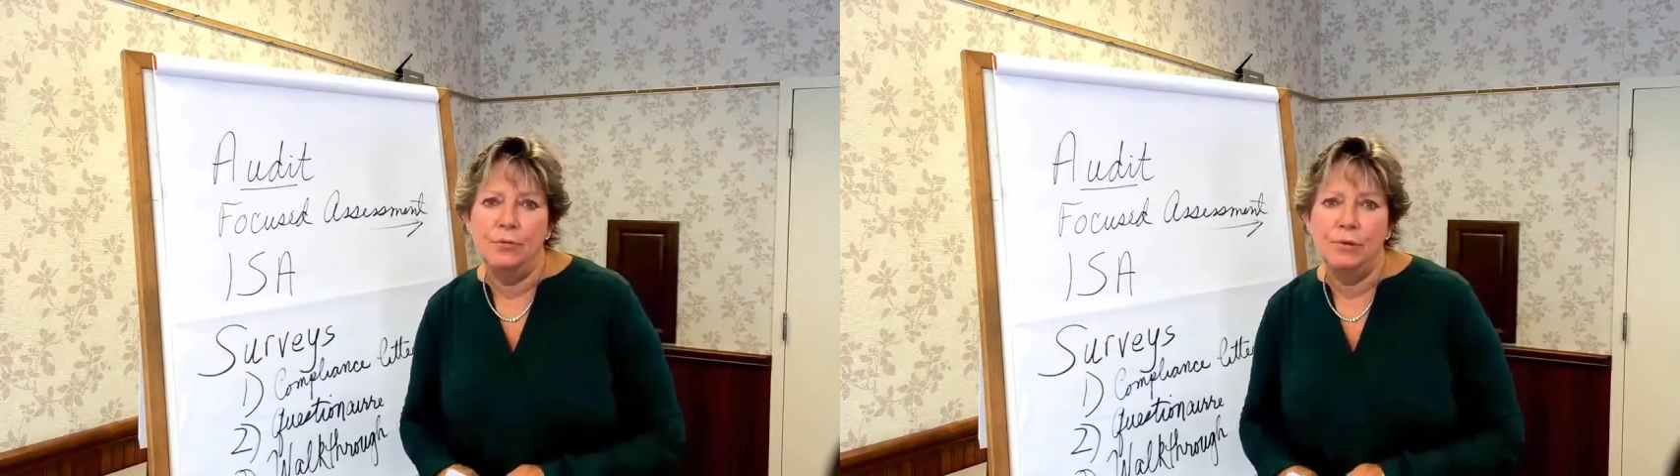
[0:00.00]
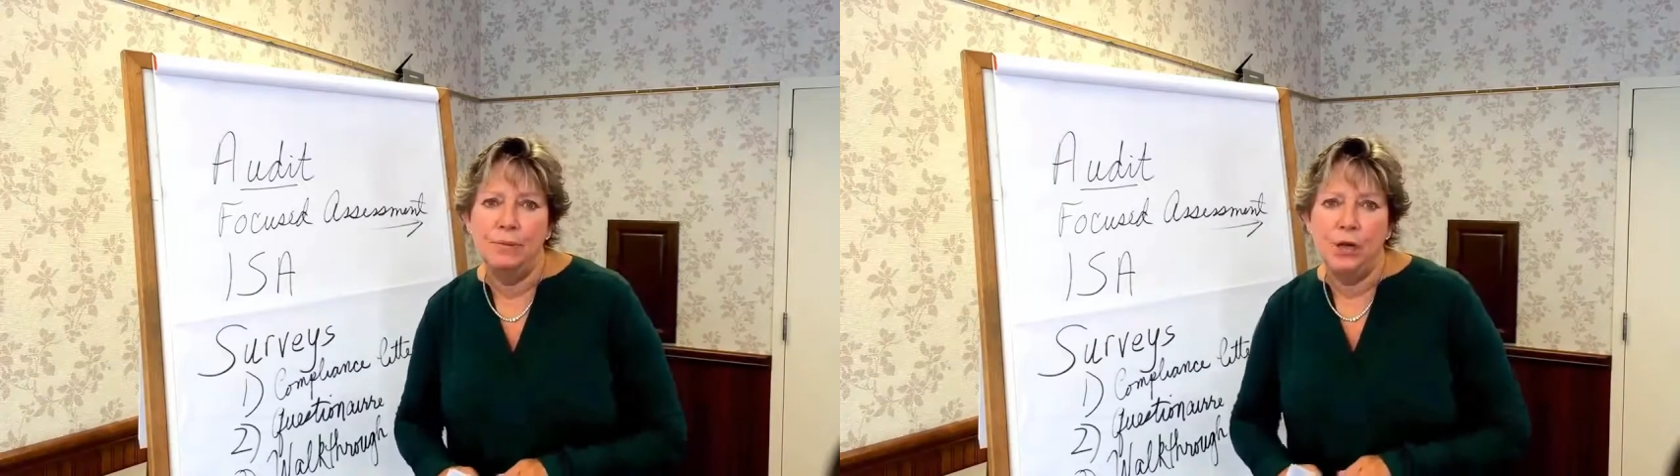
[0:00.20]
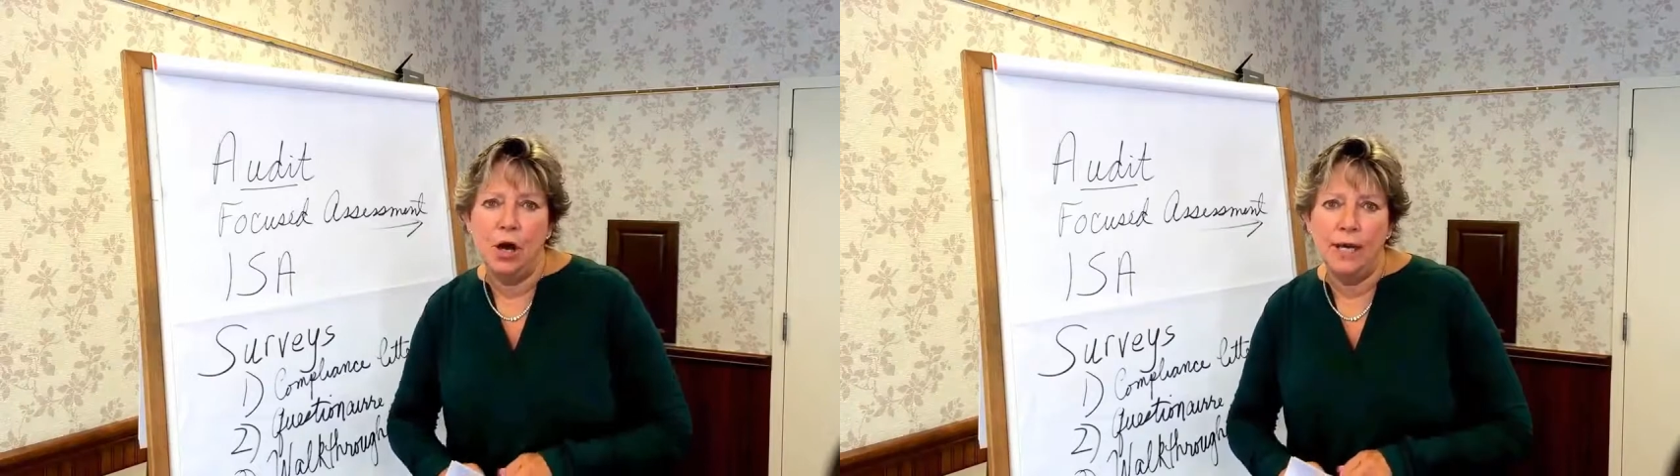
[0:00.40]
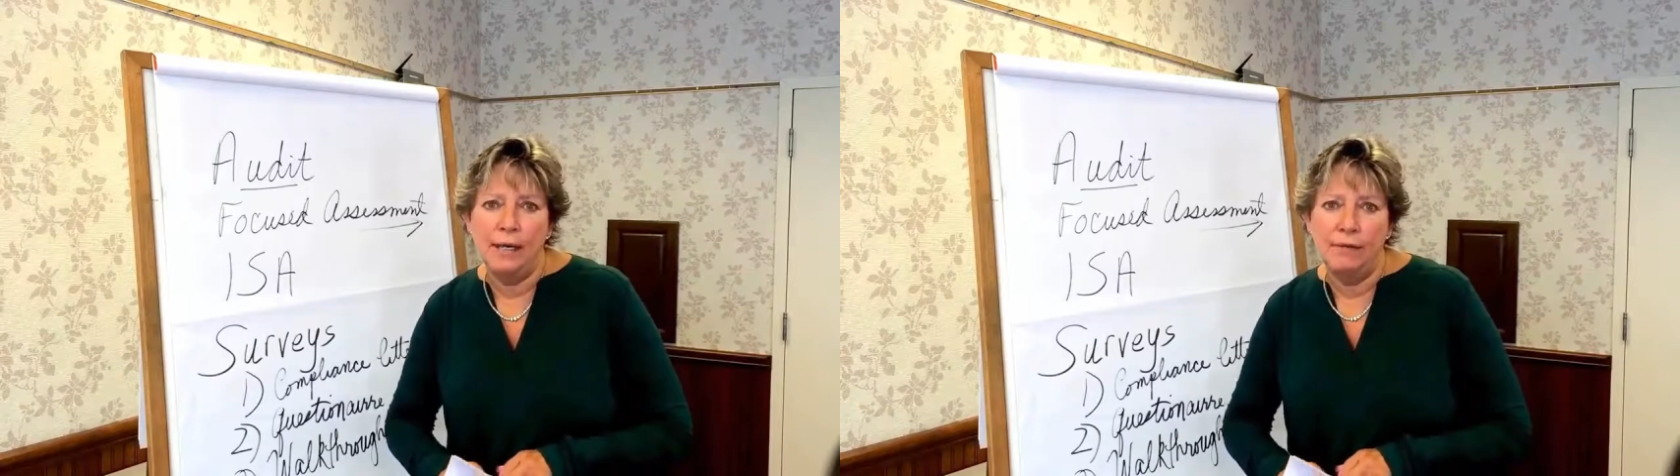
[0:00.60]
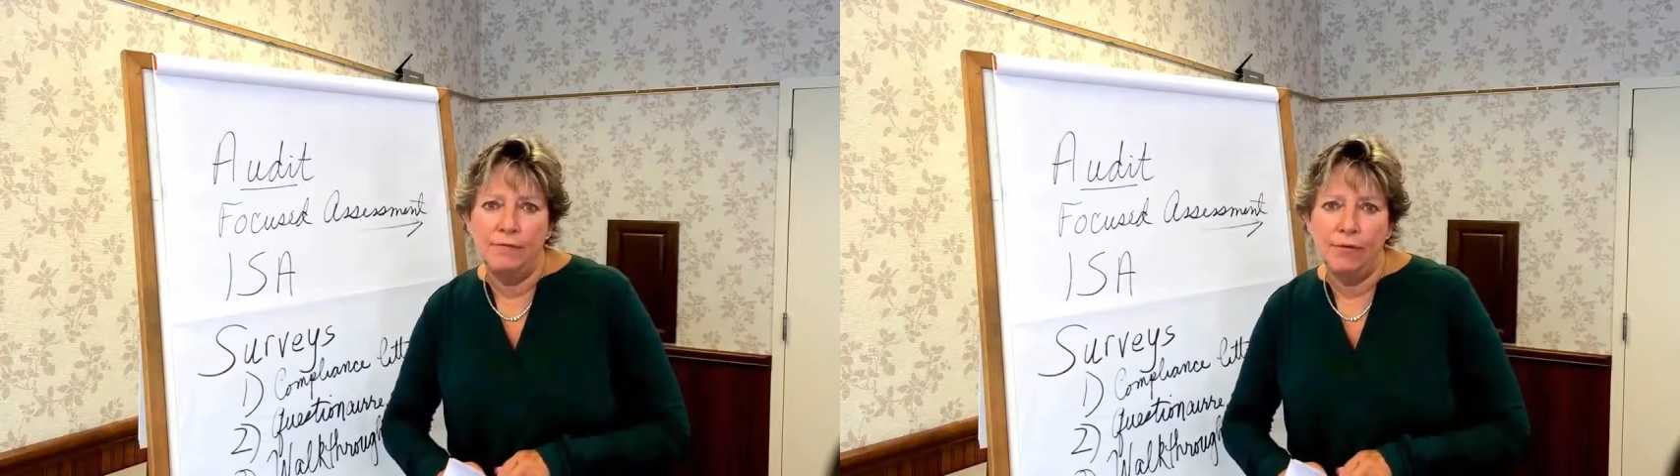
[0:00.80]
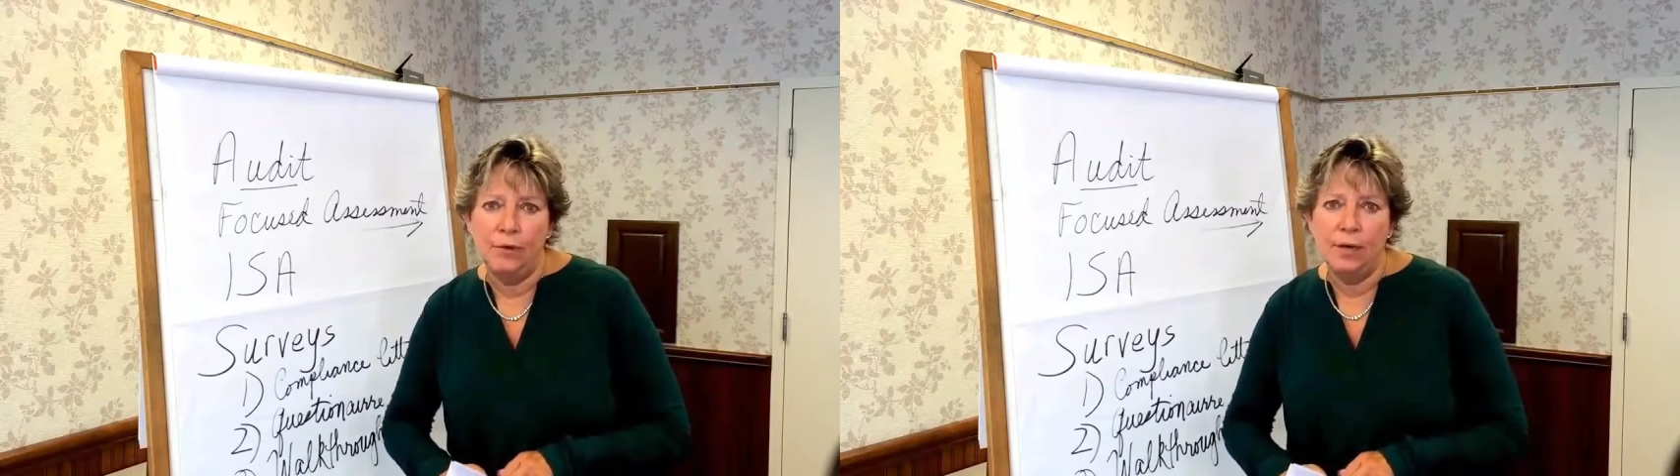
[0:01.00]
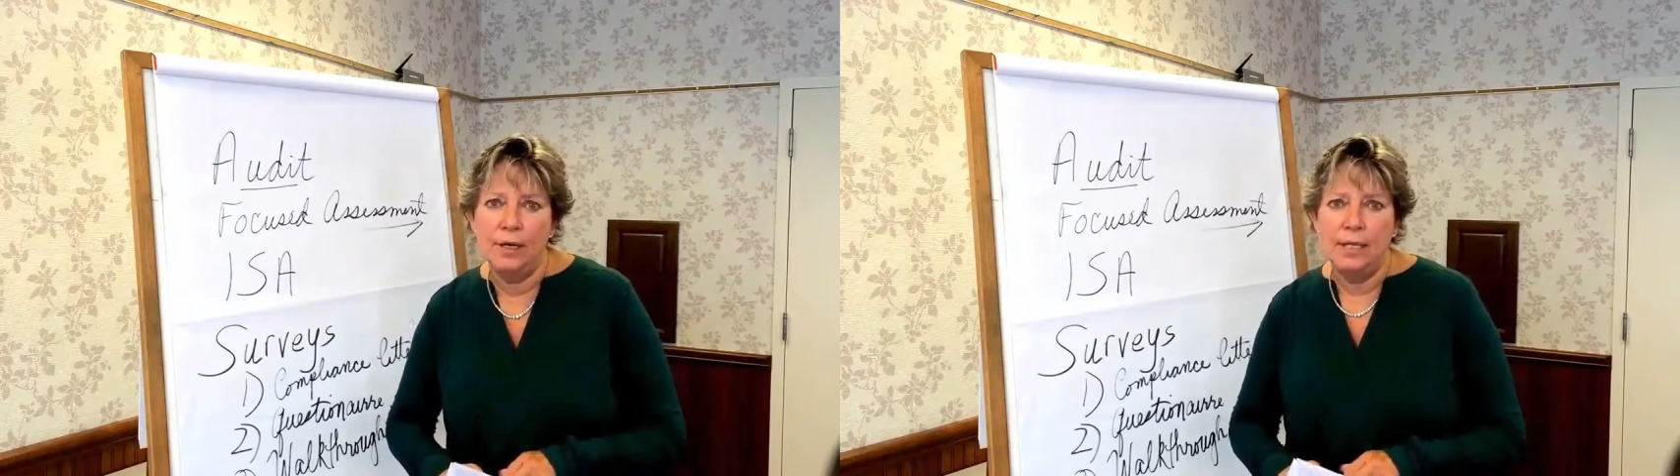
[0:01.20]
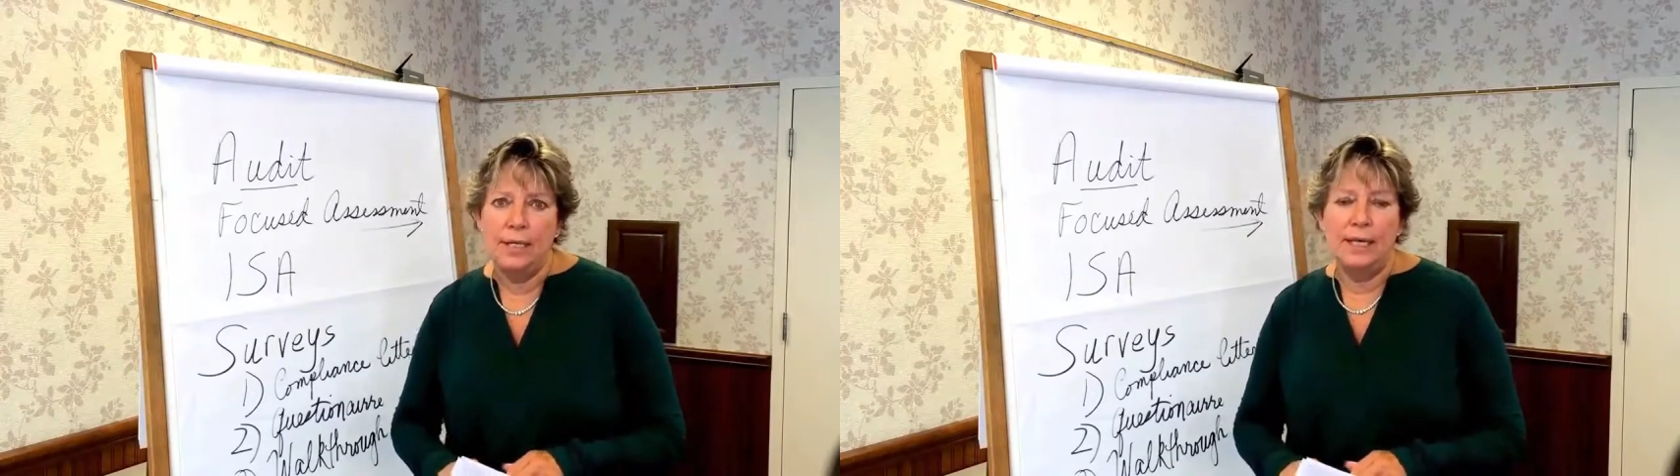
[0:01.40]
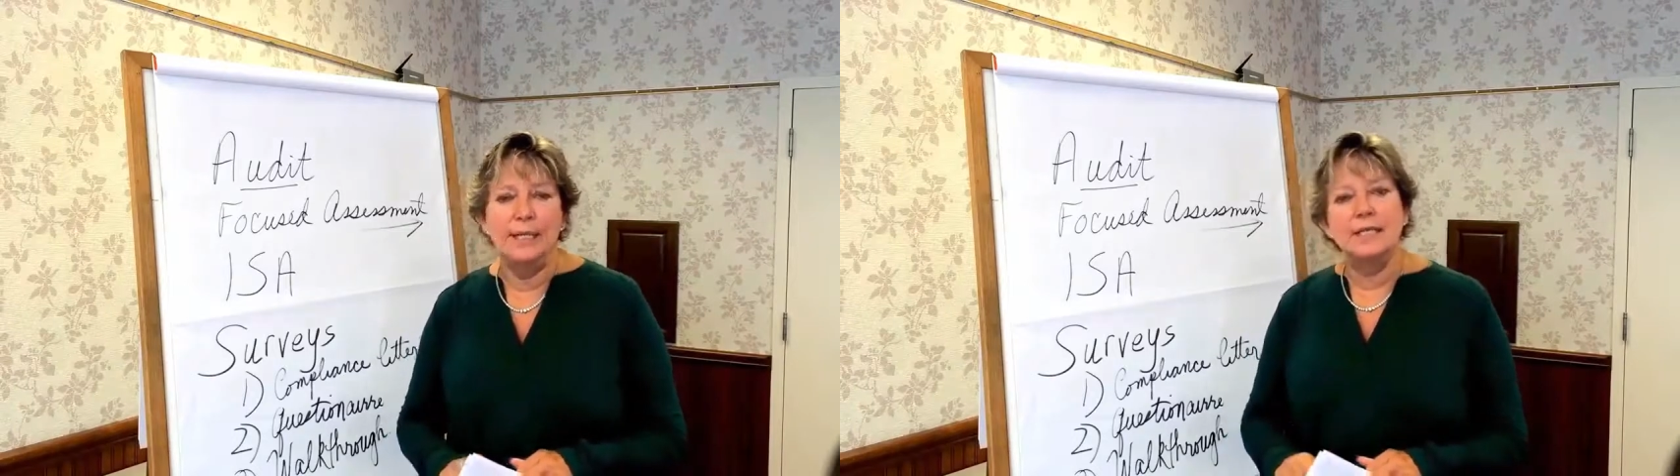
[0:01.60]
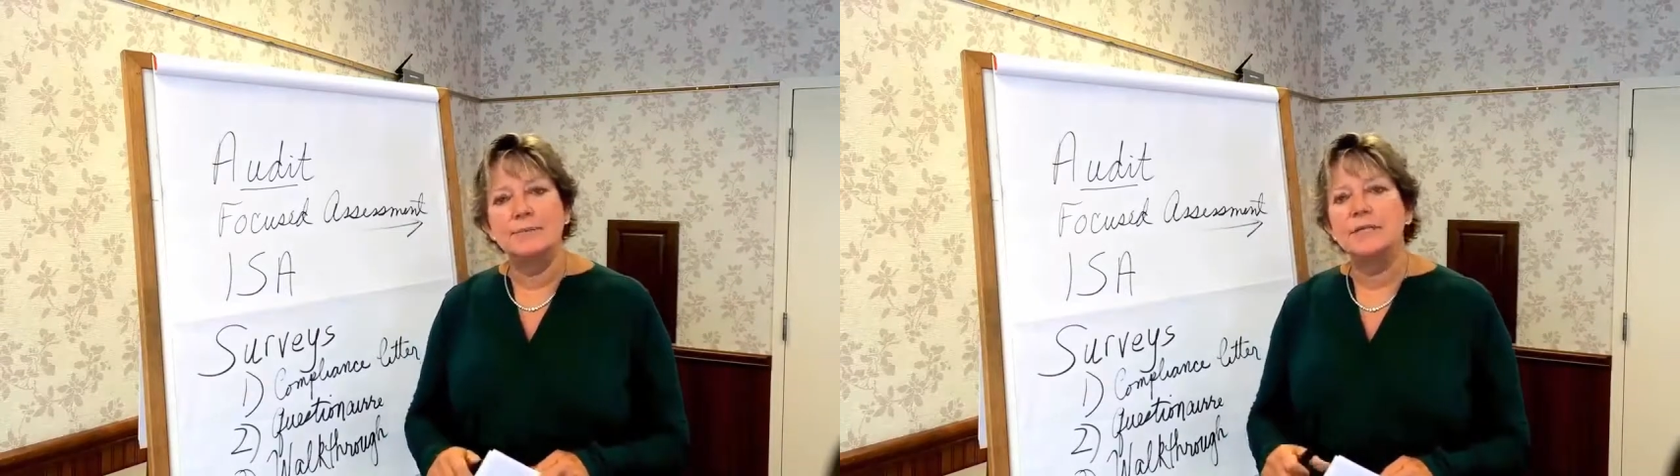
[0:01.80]
would be audited for, and
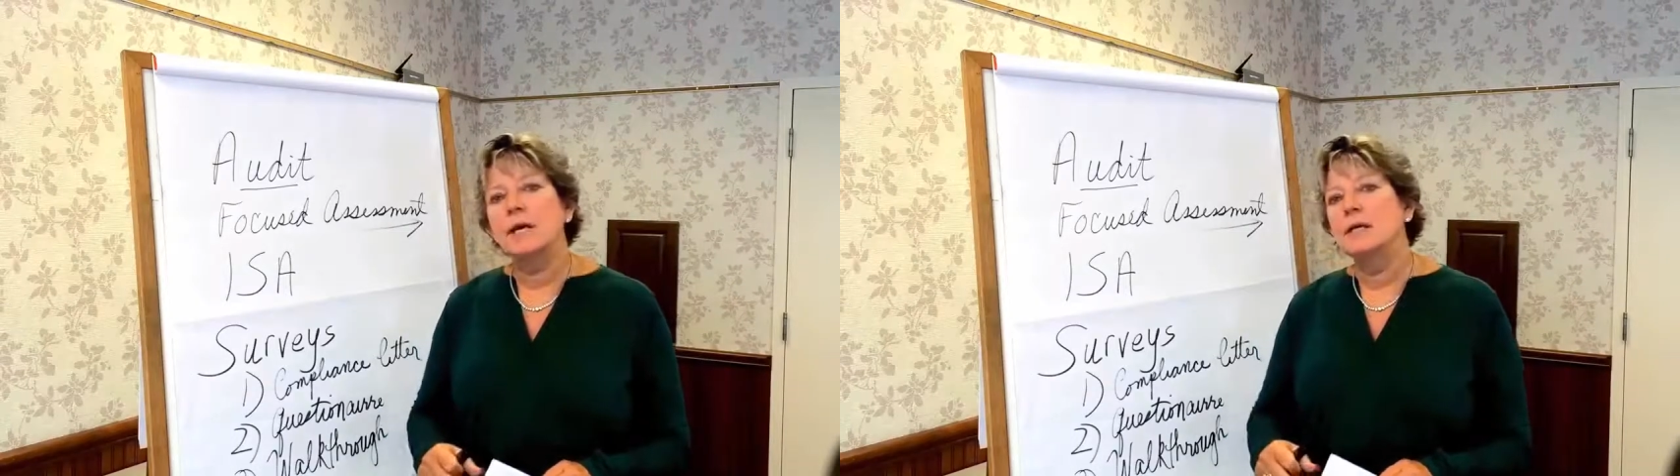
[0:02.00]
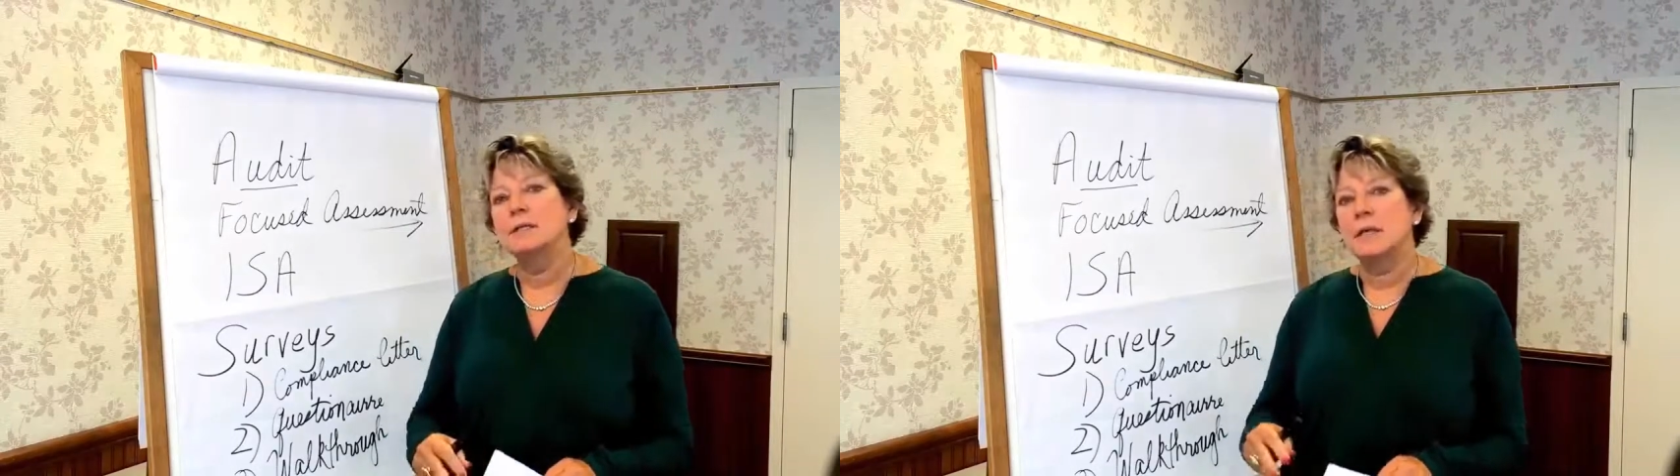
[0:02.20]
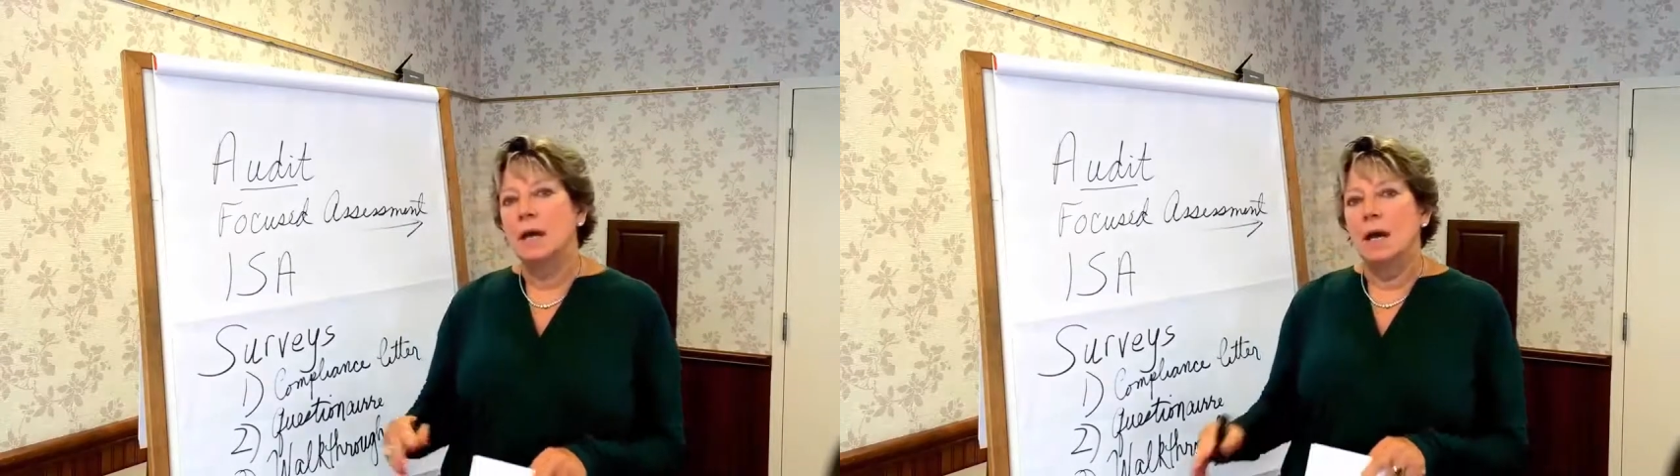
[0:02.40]
that's because